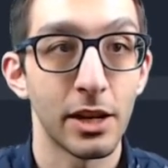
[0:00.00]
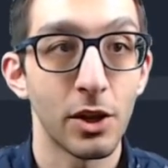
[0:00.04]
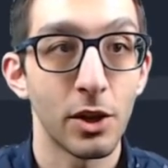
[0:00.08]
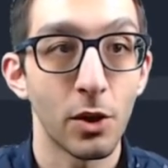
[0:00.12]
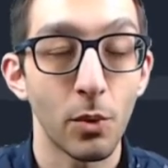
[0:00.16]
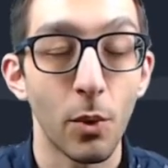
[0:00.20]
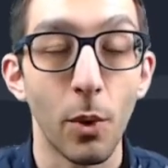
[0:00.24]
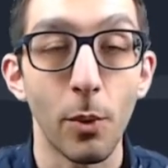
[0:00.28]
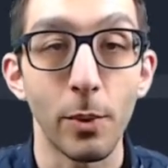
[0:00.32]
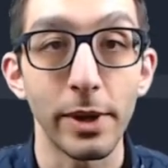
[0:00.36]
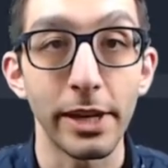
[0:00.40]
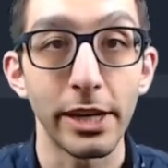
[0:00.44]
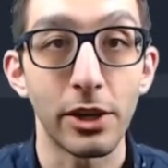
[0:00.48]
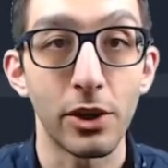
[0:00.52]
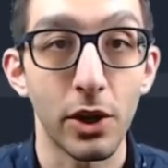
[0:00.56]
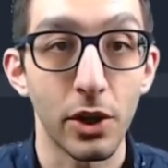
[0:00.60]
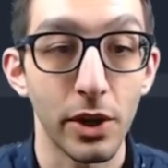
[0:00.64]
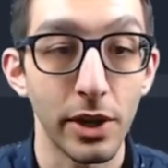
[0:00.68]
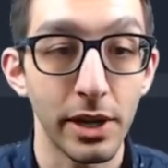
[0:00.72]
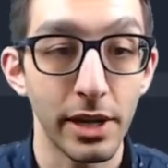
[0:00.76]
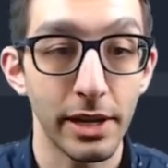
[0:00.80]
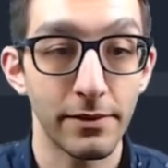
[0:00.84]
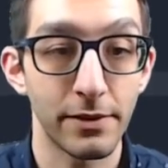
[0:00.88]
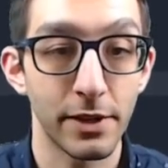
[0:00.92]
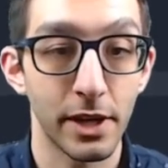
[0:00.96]
What we
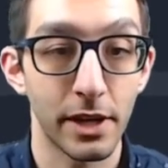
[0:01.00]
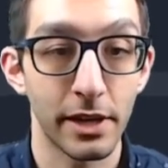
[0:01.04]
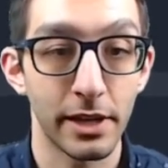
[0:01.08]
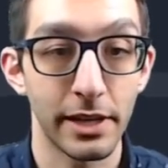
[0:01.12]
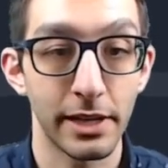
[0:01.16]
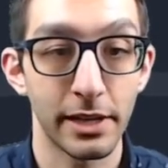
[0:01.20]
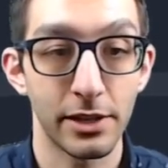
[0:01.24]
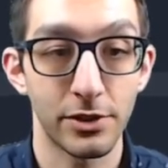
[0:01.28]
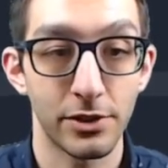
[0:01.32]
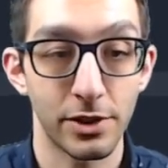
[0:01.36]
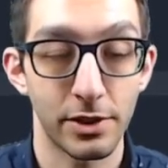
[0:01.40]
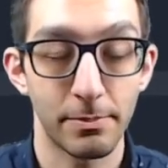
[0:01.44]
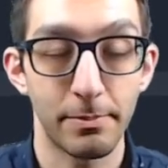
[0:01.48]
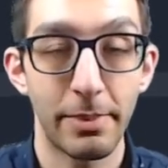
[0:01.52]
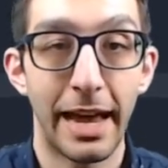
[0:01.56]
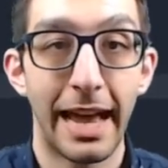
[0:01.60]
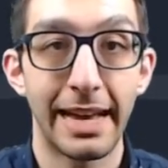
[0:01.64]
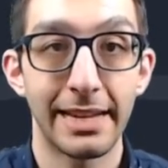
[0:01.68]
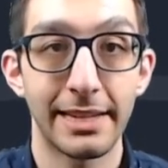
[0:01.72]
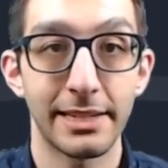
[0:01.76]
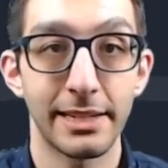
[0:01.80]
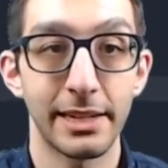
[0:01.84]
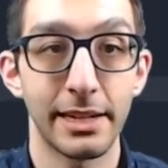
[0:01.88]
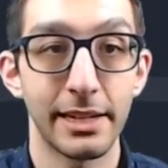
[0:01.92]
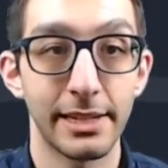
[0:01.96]
could have done is just
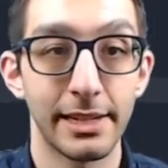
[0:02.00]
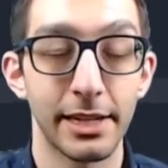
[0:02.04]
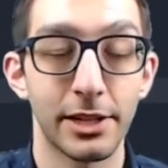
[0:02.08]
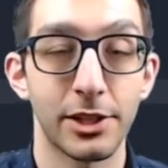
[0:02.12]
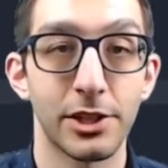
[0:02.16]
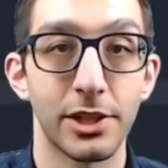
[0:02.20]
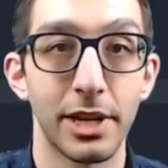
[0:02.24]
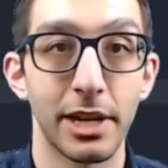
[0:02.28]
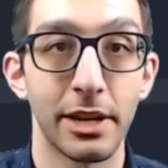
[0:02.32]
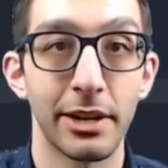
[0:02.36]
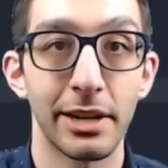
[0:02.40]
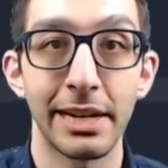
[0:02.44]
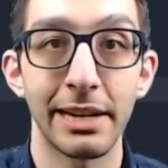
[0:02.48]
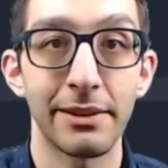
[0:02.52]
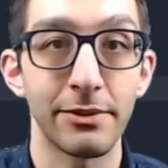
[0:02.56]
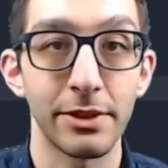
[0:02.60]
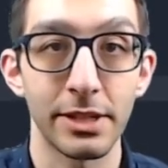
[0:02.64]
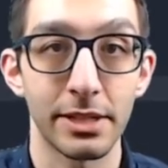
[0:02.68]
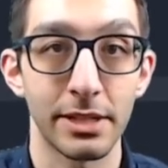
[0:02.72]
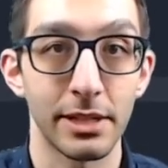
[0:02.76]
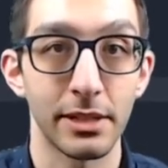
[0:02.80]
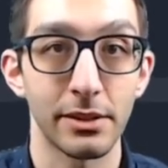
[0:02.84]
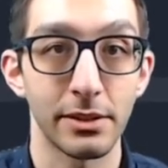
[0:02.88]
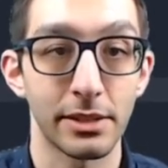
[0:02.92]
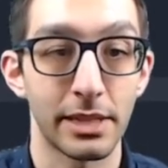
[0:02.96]
pass in a dictionary every
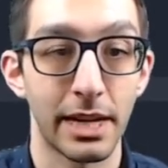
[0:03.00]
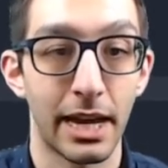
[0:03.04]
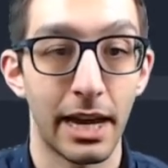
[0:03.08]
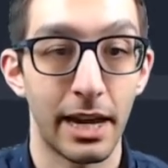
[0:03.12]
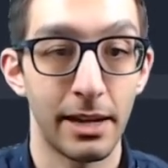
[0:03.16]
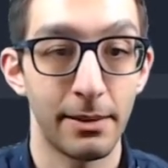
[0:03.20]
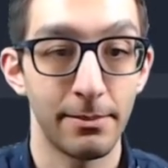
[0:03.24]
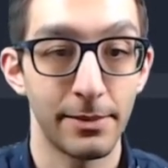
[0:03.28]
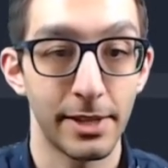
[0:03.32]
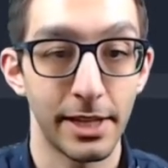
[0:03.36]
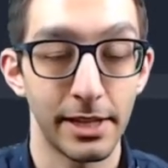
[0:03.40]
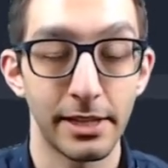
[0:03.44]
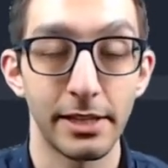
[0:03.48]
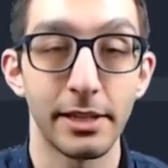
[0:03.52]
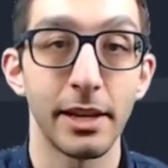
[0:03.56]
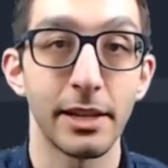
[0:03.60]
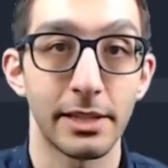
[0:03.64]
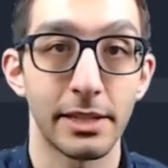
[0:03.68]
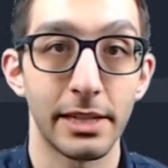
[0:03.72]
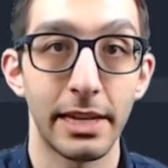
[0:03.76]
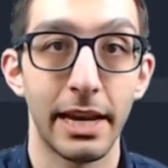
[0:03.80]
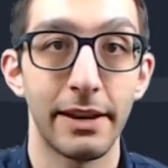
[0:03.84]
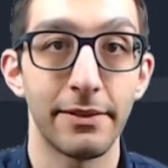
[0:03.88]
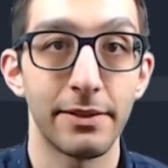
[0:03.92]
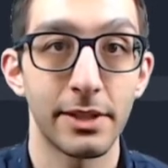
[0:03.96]
single time that
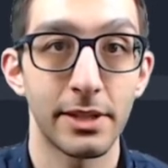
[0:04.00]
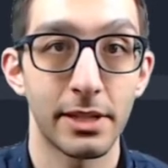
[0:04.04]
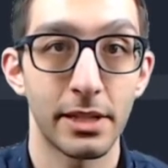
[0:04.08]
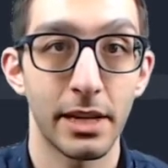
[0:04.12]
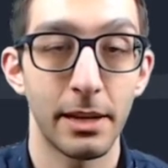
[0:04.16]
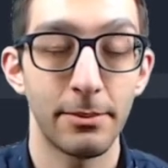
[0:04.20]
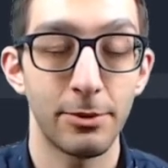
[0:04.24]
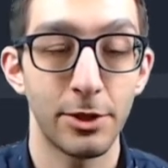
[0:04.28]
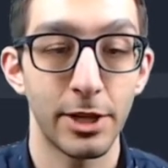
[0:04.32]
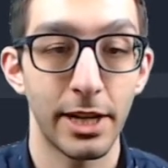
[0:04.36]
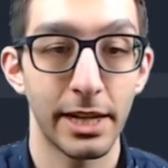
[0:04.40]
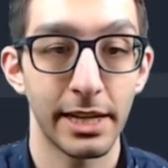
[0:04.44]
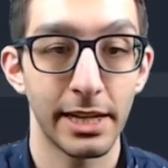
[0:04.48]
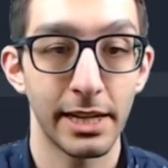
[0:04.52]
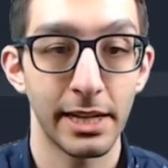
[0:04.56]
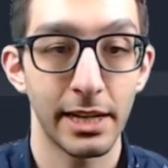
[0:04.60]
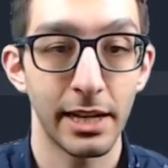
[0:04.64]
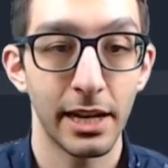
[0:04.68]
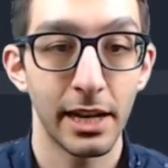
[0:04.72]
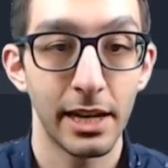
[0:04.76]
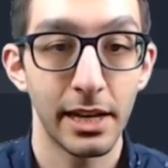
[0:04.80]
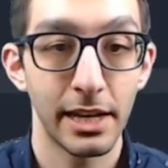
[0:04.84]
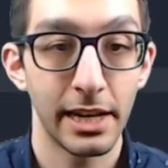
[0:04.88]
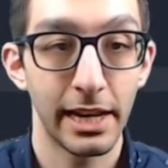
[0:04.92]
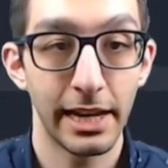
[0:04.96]
doesn't have this type checking
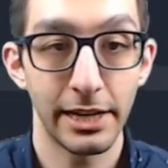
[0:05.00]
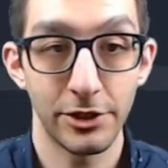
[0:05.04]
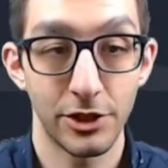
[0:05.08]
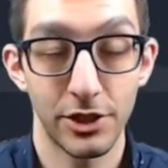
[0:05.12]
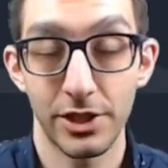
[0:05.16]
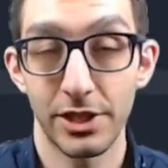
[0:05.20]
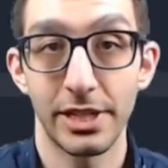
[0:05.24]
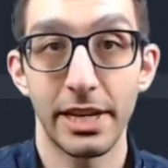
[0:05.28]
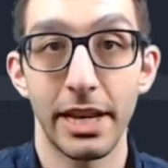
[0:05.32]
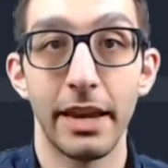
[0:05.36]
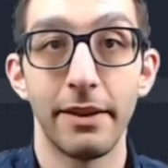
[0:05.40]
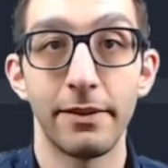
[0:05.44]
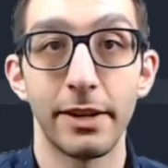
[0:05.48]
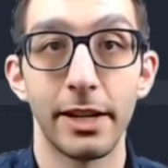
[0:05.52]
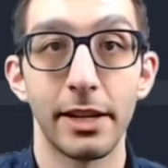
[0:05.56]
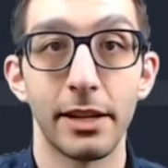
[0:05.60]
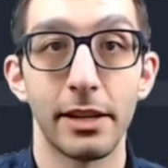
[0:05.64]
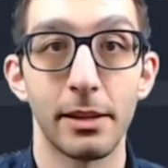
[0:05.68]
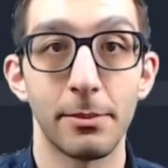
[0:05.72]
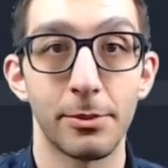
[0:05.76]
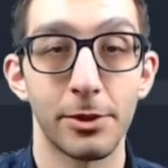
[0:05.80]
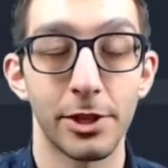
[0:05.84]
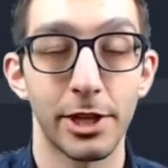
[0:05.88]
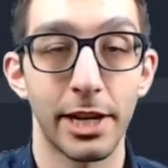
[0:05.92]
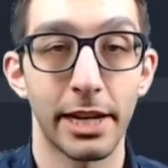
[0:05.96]
and just save it into the
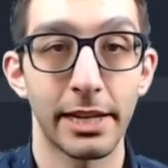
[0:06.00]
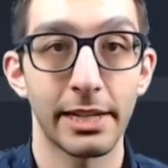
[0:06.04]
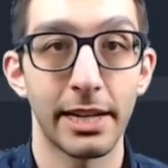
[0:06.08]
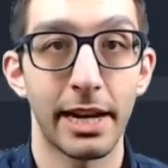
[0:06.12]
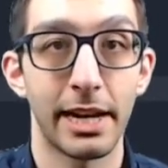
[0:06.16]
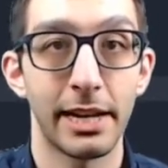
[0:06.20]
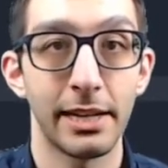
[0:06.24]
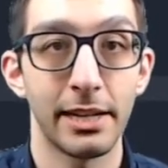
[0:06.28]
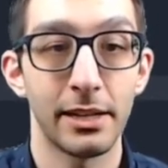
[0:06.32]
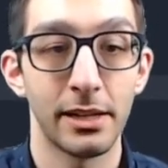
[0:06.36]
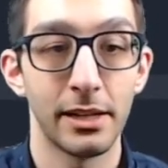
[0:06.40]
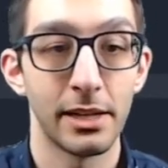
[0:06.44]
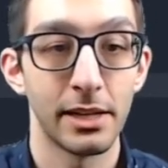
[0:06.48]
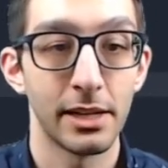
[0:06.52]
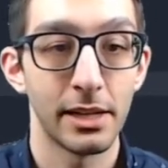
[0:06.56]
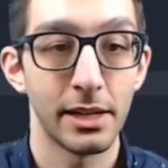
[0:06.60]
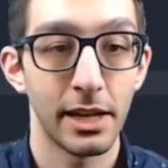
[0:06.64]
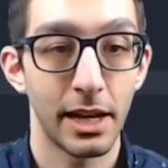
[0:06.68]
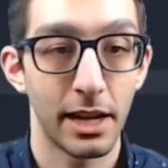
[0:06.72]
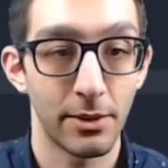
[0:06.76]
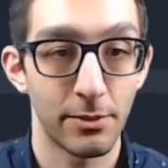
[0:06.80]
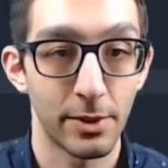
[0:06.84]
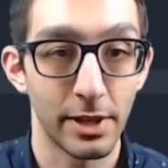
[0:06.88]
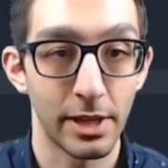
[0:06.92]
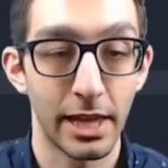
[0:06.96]
projectile
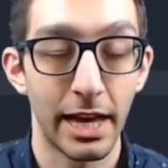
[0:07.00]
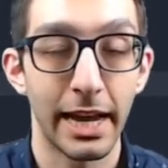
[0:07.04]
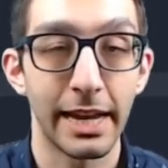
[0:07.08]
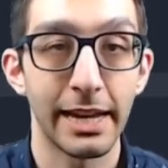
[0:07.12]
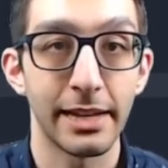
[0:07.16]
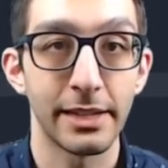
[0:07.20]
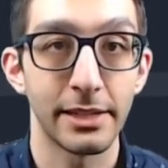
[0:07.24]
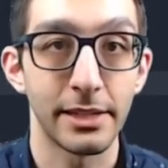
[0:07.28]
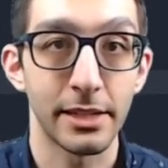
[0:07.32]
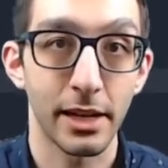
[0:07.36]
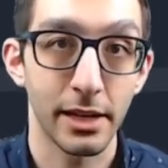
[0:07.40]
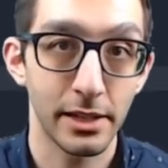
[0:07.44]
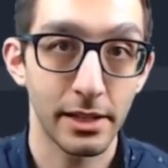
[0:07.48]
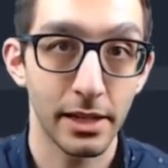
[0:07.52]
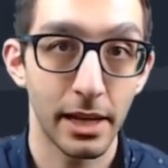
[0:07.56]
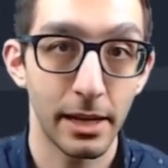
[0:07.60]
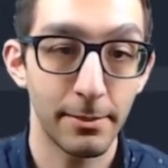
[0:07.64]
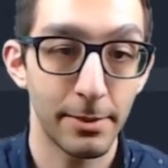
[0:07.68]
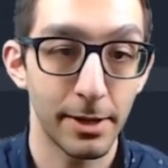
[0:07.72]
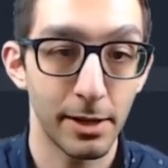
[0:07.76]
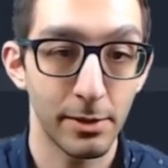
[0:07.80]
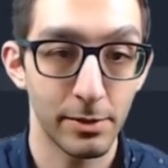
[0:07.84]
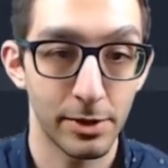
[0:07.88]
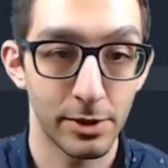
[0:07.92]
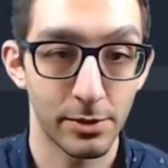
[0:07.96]
and rely on duck
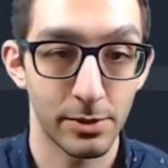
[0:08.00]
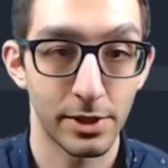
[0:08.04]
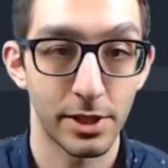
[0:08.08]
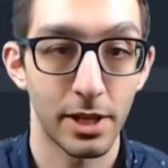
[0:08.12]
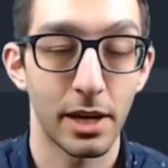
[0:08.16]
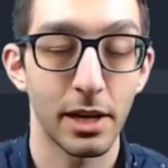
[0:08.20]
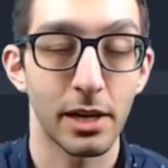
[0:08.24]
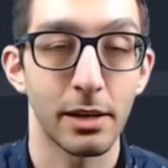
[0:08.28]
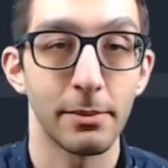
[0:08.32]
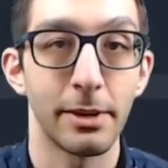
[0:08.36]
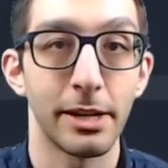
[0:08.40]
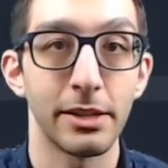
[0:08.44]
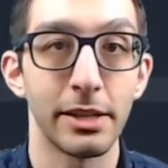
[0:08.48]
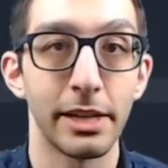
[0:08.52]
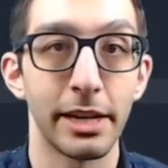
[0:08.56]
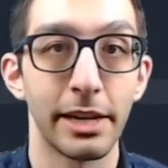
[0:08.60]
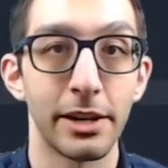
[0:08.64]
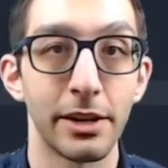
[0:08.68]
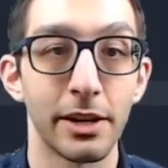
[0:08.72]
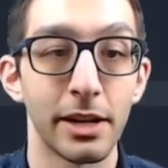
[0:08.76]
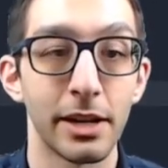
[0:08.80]
typing, which we'll talk about later.